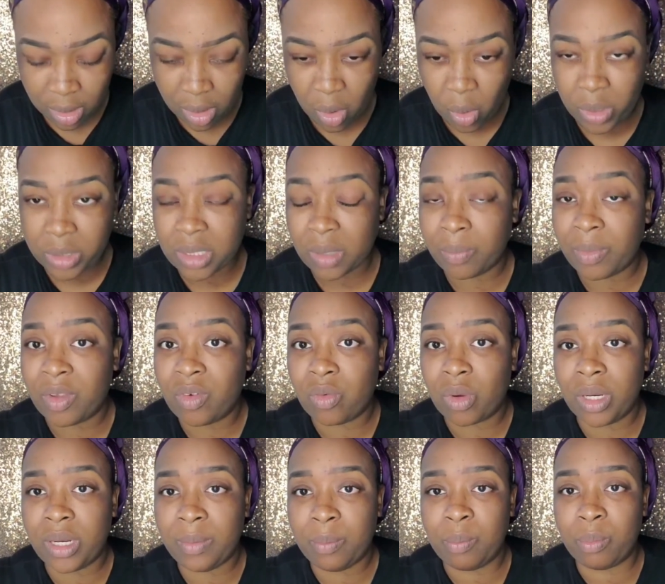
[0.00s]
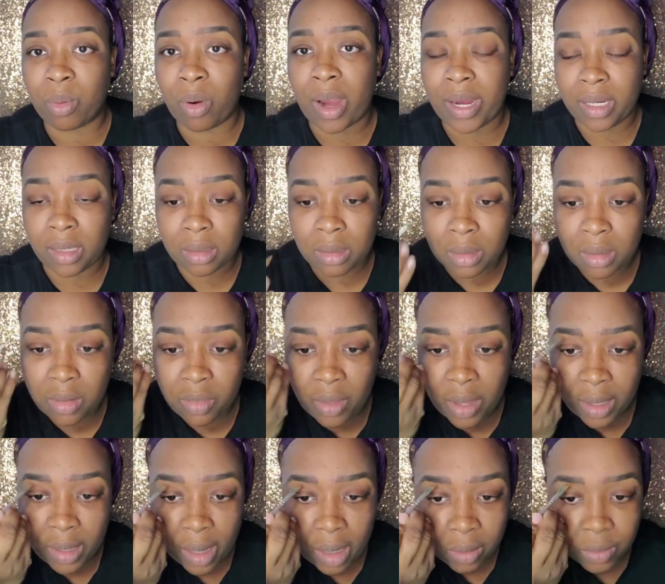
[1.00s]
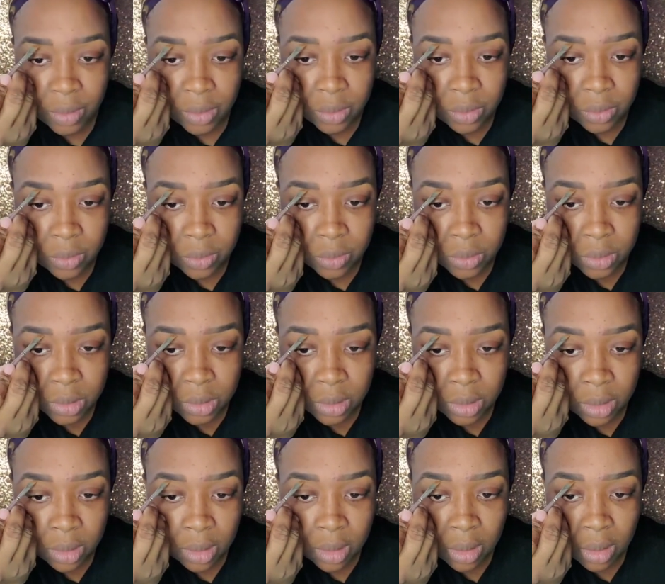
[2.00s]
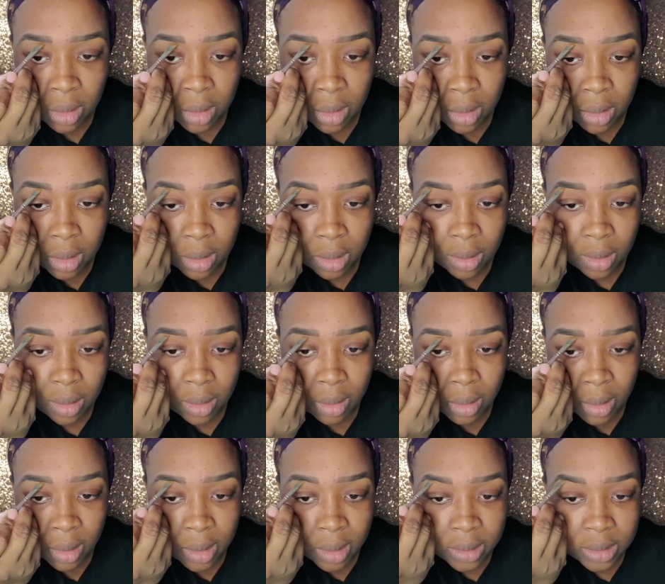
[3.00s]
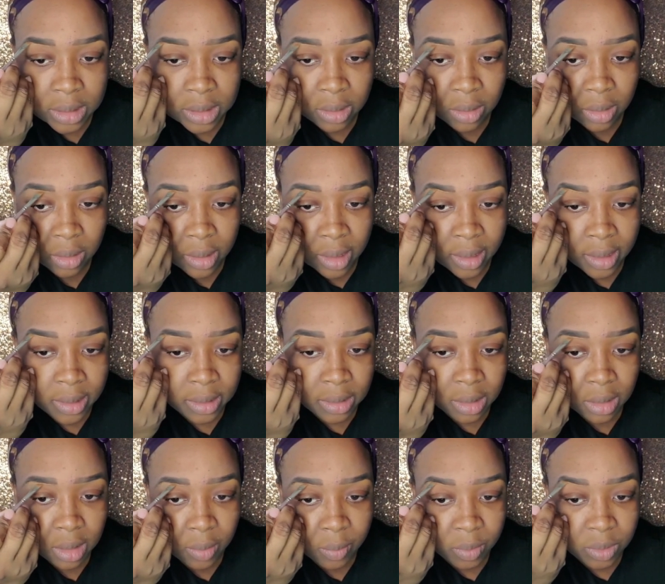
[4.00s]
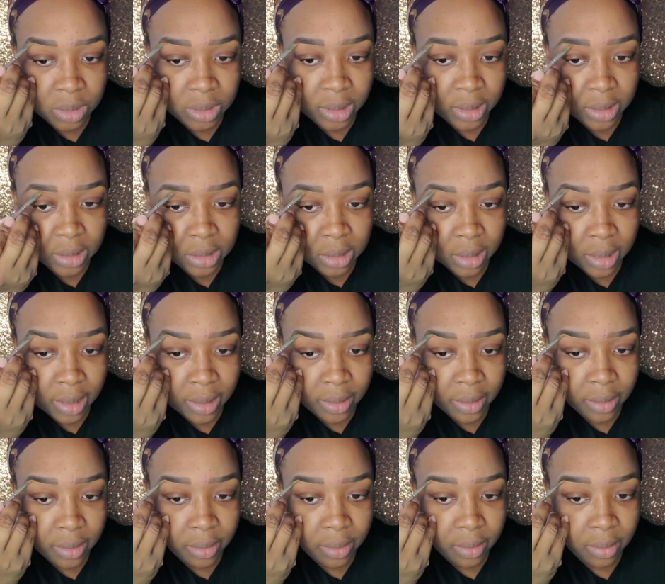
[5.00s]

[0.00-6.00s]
or something really bright, then I'll use a concealer that is a couple shades lighter.